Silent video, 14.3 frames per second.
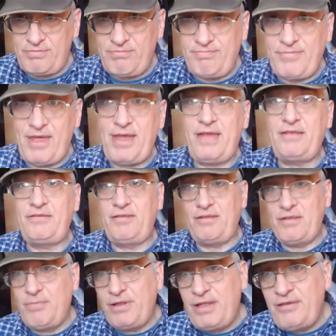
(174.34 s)
that and
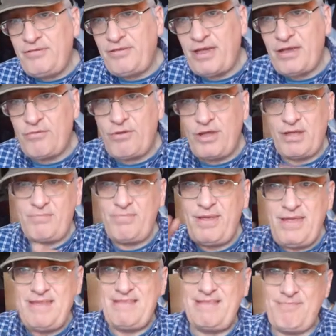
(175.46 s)
the Belize Harrier had
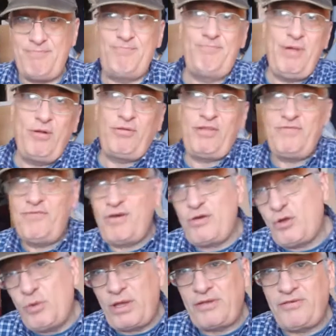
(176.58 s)
been built in very
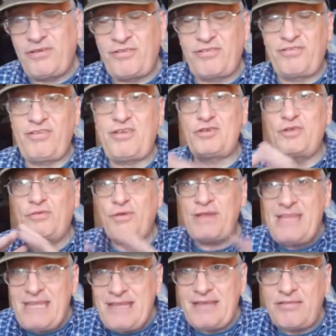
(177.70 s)
quick succession, so I
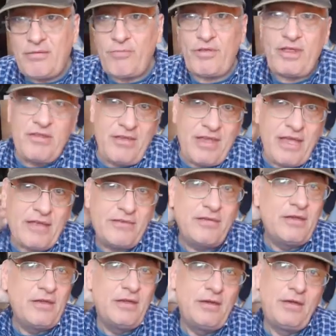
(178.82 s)
needed something to get
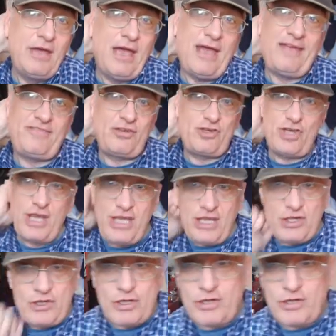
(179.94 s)
as a change.